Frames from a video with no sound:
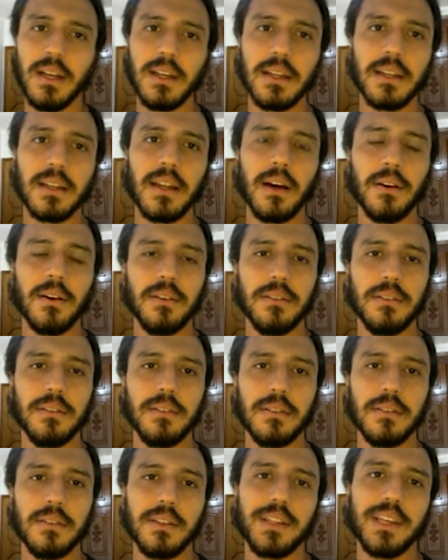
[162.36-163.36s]
Now,
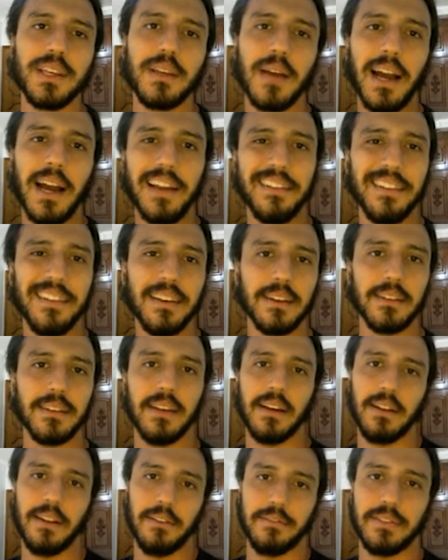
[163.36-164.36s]
the idea
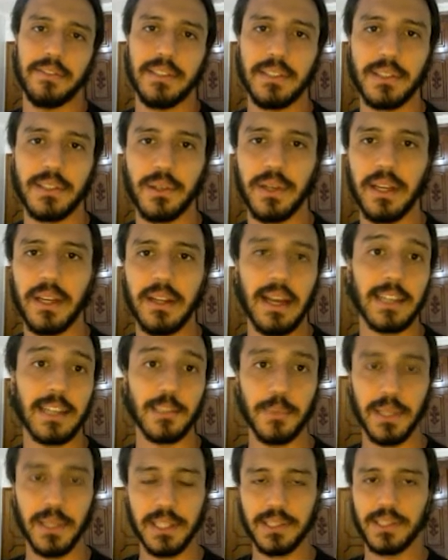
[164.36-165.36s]
that infants create
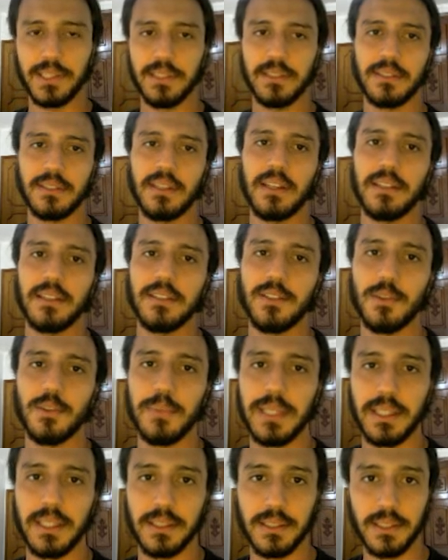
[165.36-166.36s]
explanations that need to
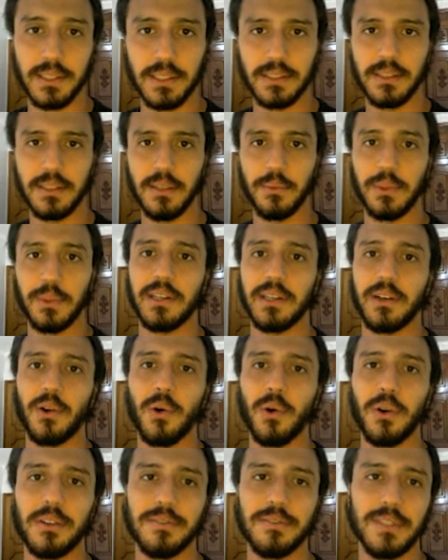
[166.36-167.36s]
be consistent with their
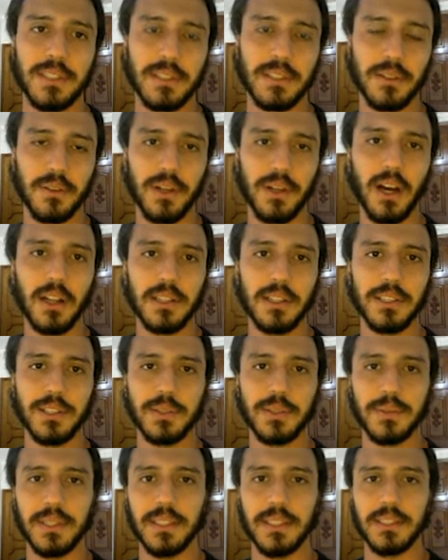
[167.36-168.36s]
core physical
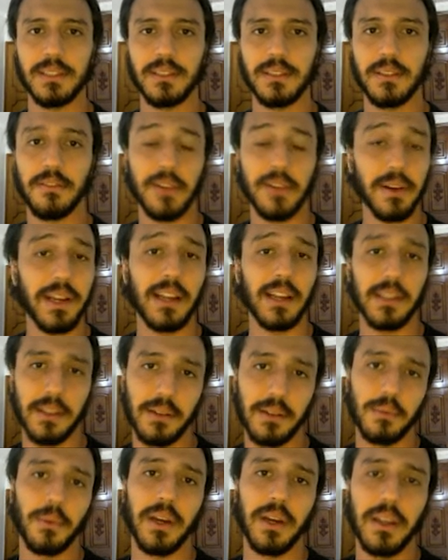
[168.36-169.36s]
knowledge is a very
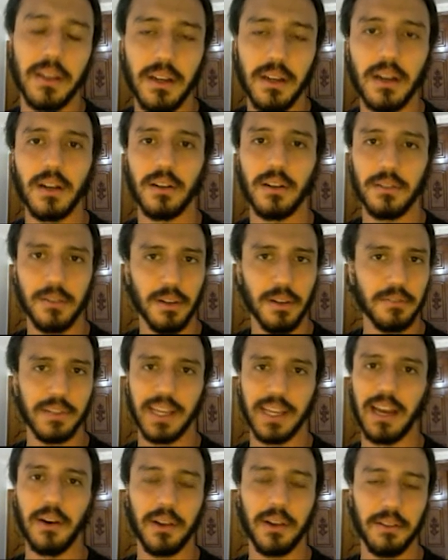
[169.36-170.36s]
elegant way of
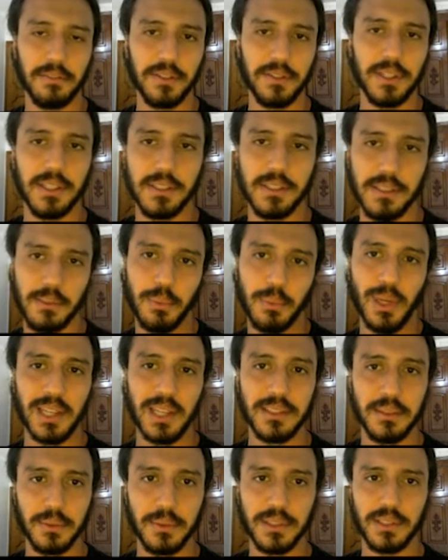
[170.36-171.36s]
accounting for these
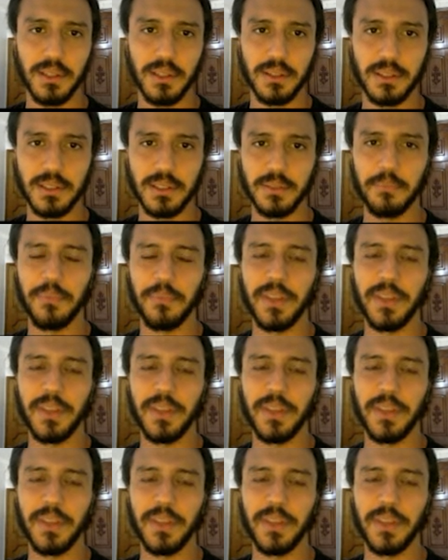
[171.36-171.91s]
surprising results.